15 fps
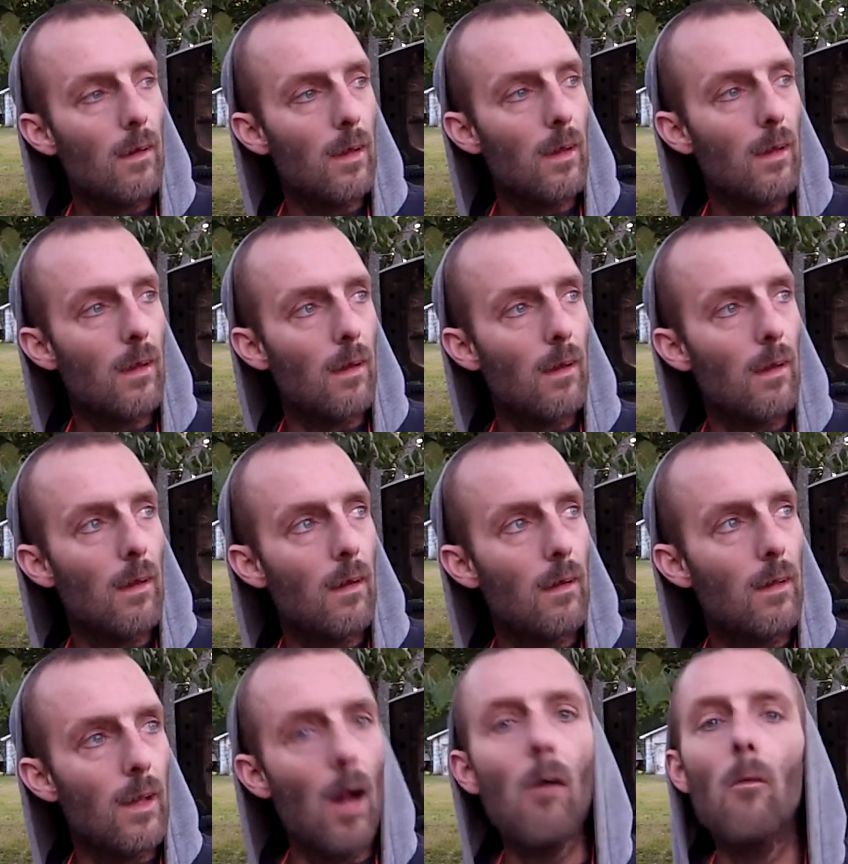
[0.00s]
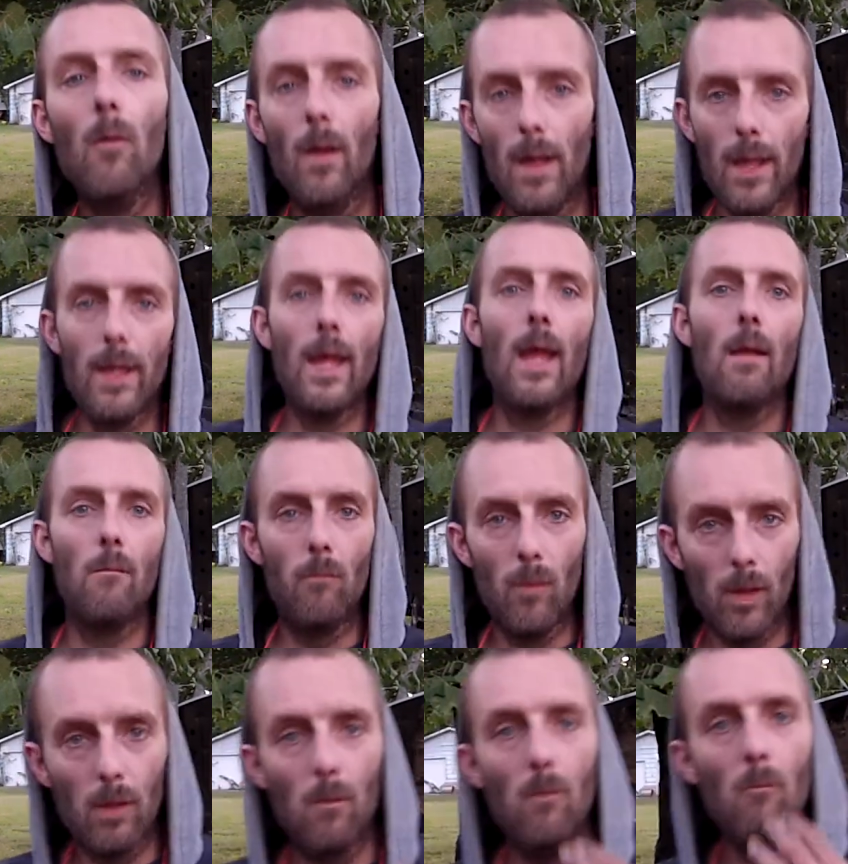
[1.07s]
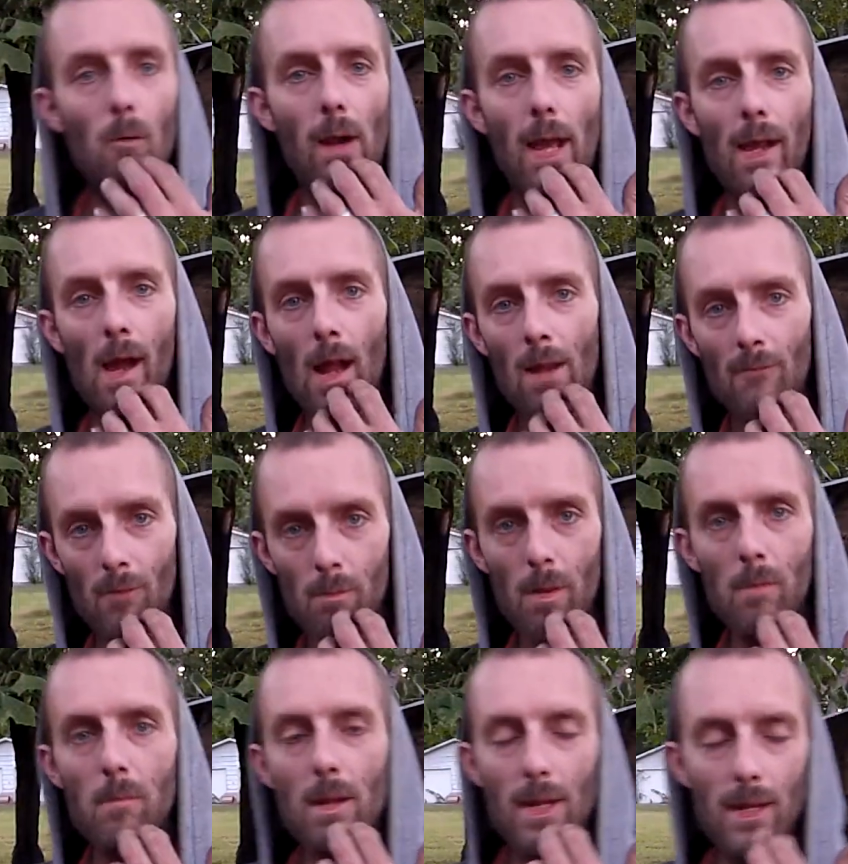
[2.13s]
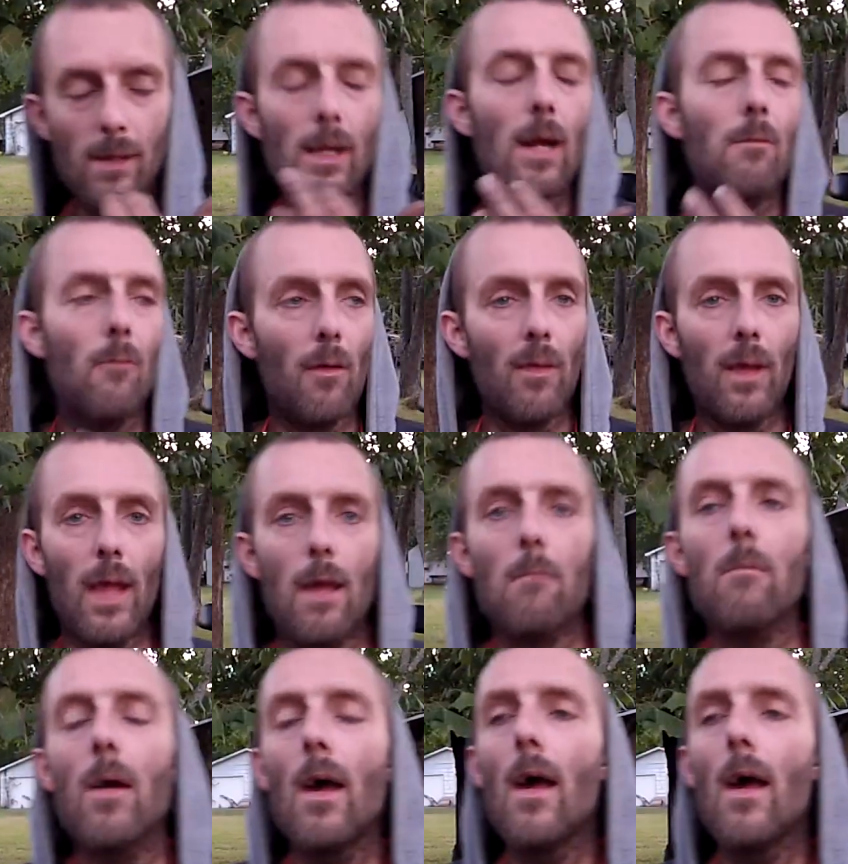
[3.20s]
I, no, it came, when I got it from him, it did come with cam.